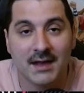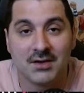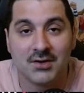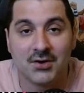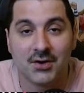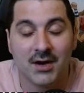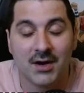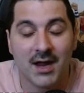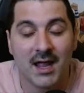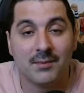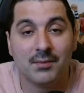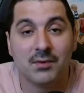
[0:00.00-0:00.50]

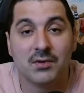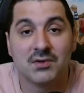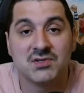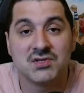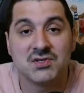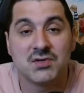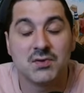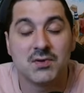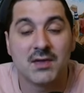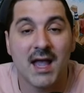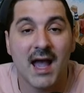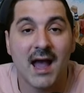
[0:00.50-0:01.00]
you're able
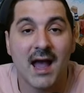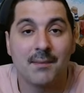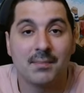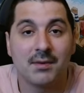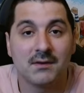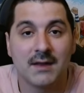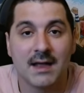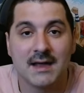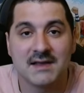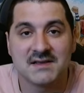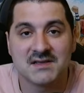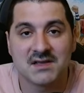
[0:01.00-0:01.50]
to
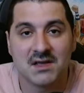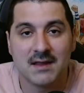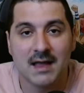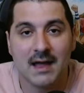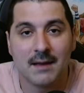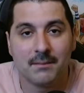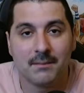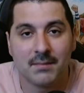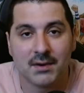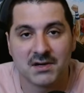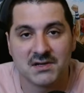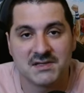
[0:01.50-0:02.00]
capitalize on
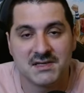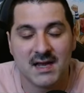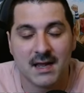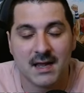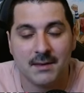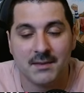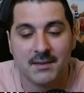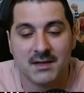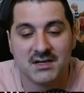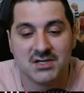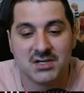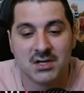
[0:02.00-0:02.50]
that burst
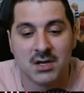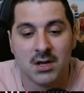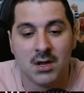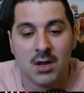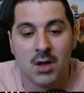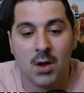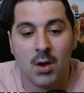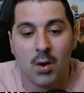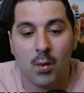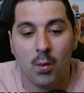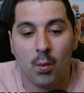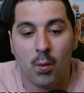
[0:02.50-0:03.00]
damage
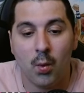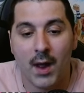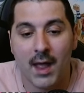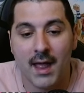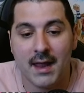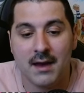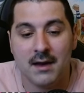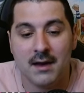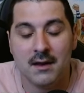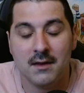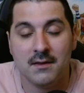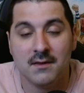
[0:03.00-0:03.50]

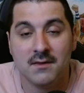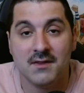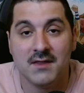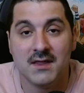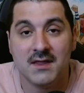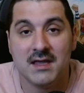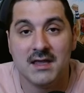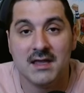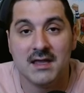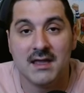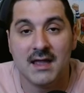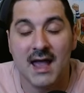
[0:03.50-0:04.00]
when
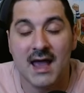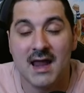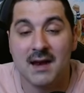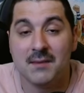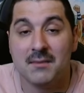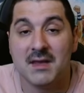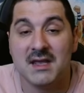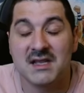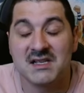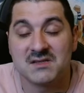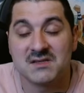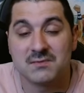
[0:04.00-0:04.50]
the
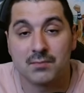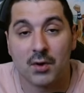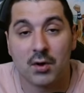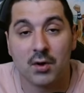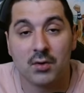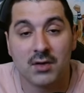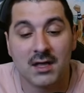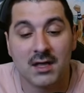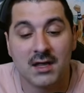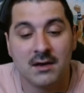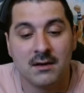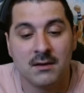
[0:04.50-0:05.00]
enemy is
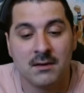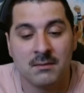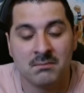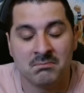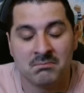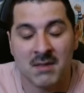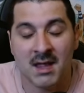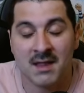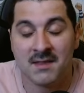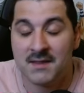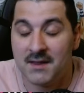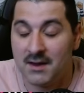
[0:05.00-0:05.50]
broken,
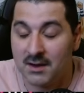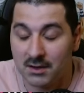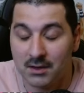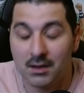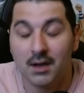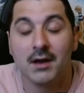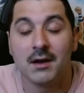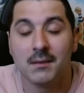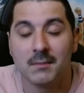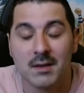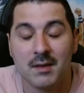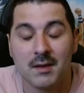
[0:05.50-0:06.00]
and they're
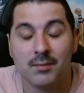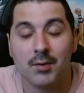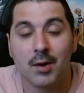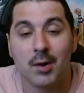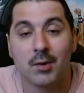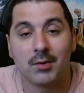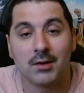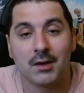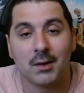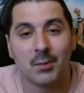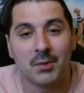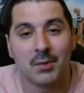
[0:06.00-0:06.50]
going to be
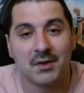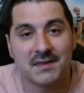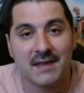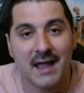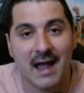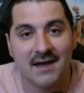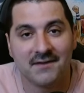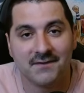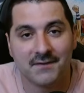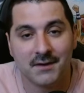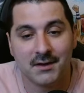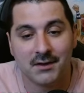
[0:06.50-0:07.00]
broken with
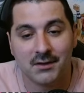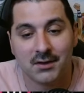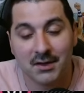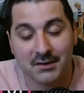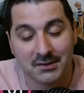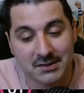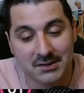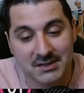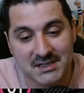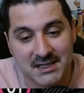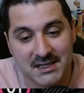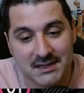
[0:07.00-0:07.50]
Daffodil on
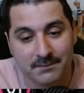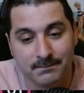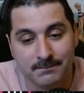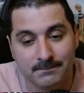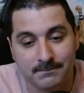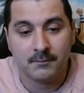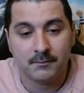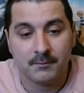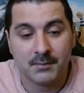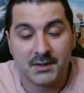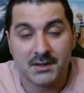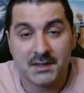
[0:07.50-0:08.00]
your team.
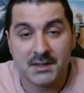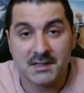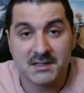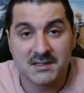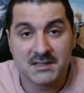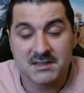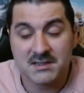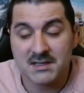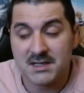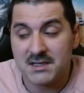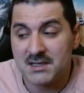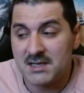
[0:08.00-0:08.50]
But this
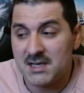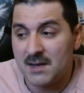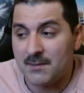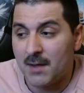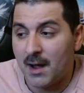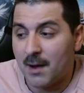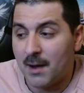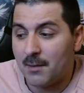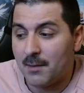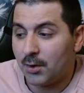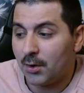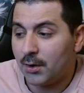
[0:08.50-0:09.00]
is the team
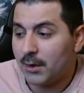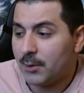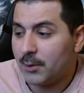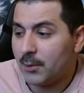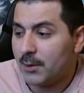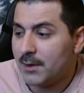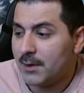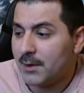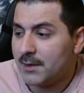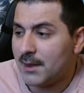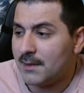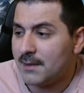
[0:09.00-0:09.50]
I'm rolling
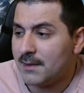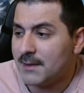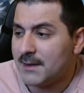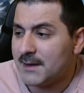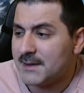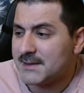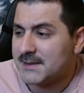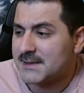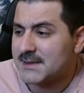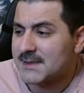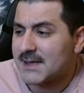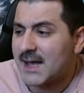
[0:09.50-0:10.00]
with, and
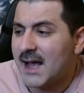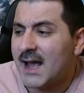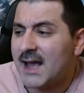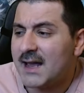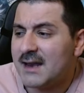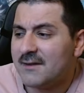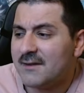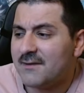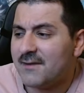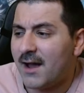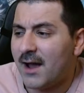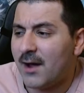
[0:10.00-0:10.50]
this is kind
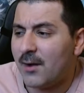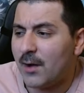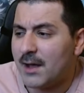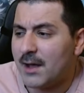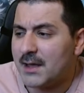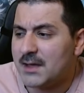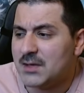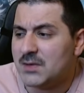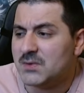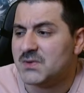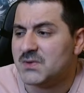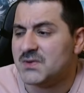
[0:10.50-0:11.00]
of how I
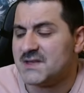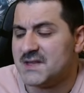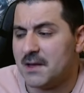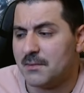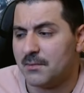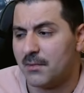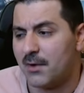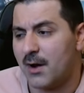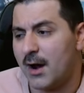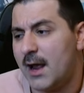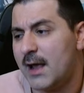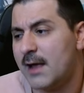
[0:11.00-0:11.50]
use
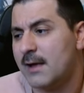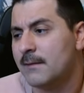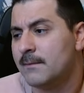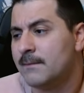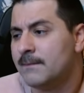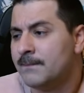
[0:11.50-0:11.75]
them, right?